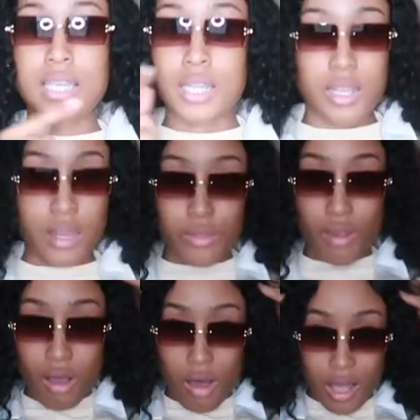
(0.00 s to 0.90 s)
it in another
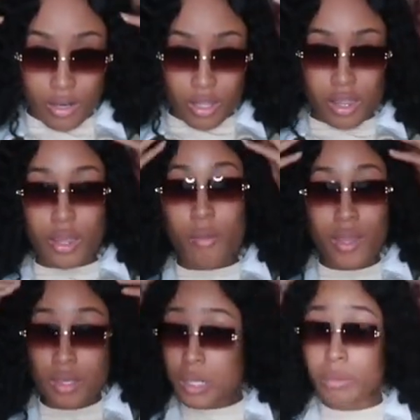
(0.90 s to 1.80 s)
haul. I know y'all like, why
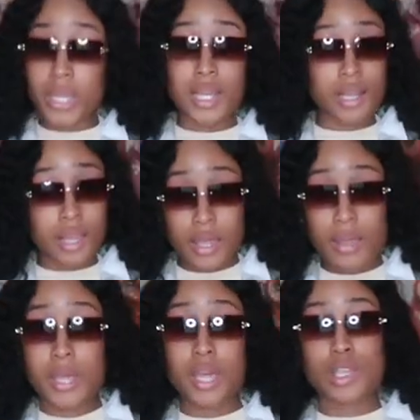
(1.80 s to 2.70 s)
you keep bringing it
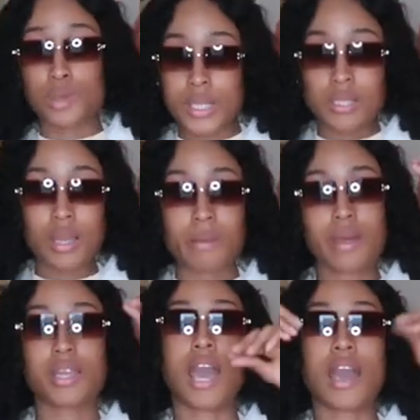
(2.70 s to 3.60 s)
up? You ain't talking
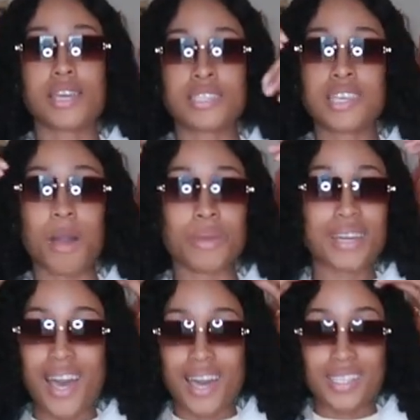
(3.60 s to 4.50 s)
about it. It's coming,
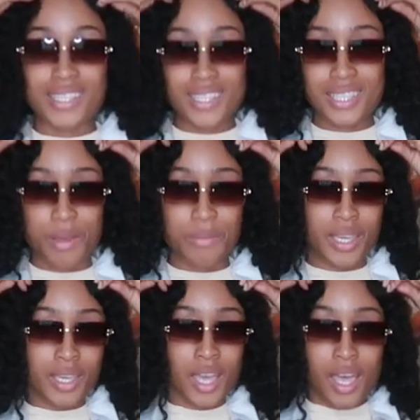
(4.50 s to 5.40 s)
guys, it's coming.